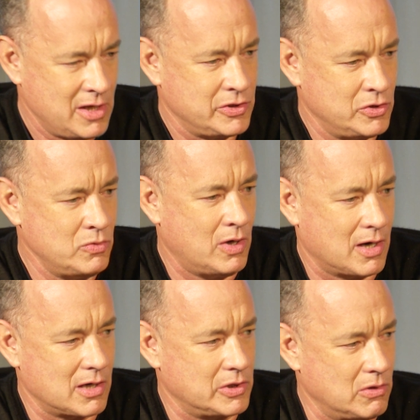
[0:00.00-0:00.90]
You
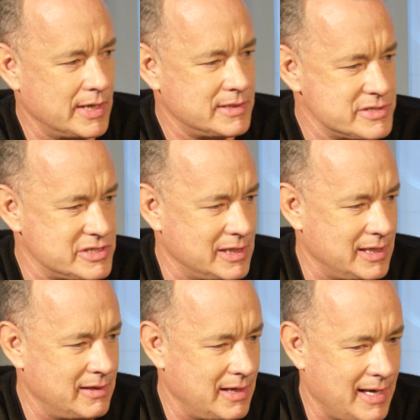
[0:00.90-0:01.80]
are going to
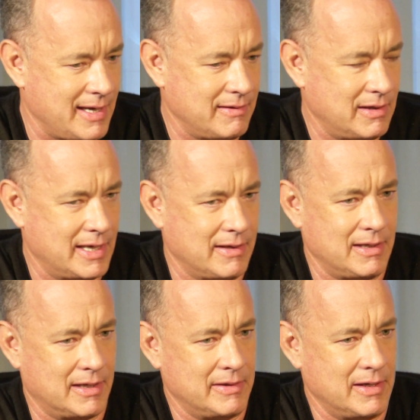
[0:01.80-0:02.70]
see a,
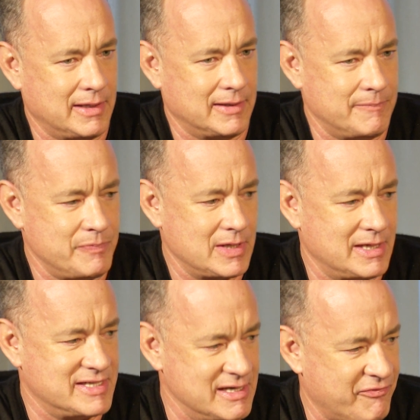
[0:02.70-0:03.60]
a, a, a
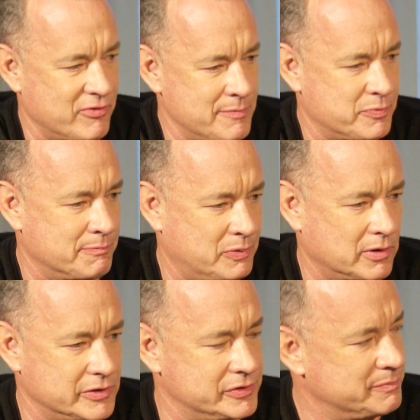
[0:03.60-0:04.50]
different
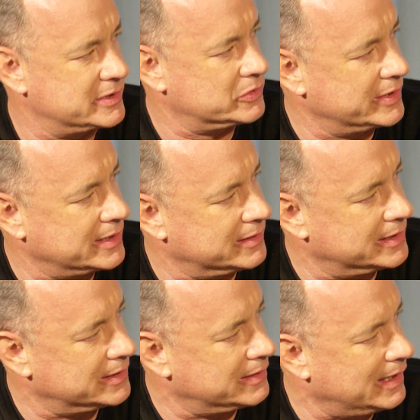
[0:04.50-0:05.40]
proportion between then
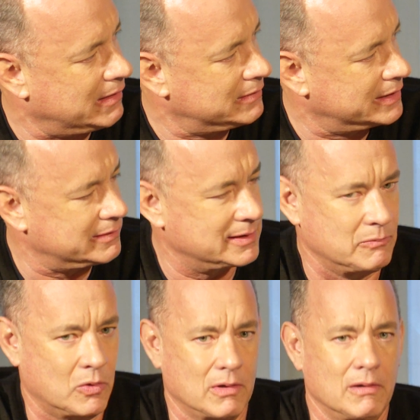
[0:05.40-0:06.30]
and now. I think
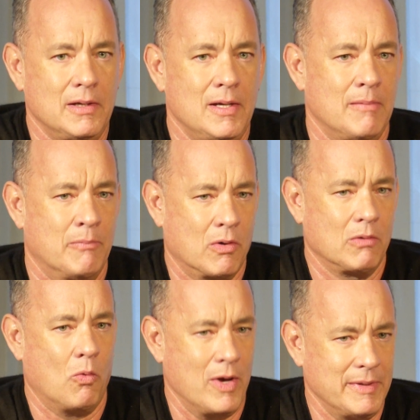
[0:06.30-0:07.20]
more, more
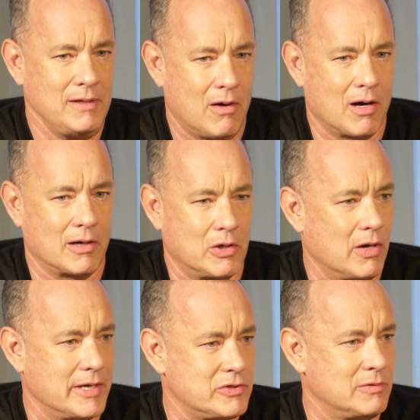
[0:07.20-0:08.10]
women are
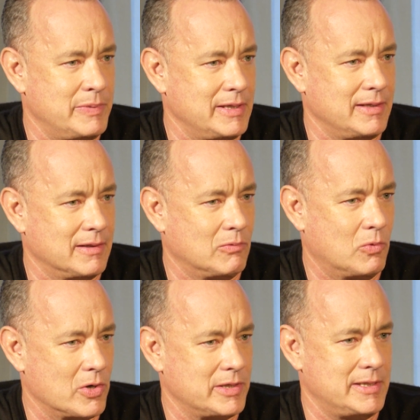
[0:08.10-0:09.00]
going to be
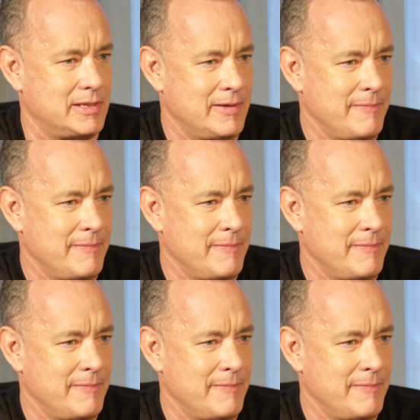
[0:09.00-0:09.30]
awarded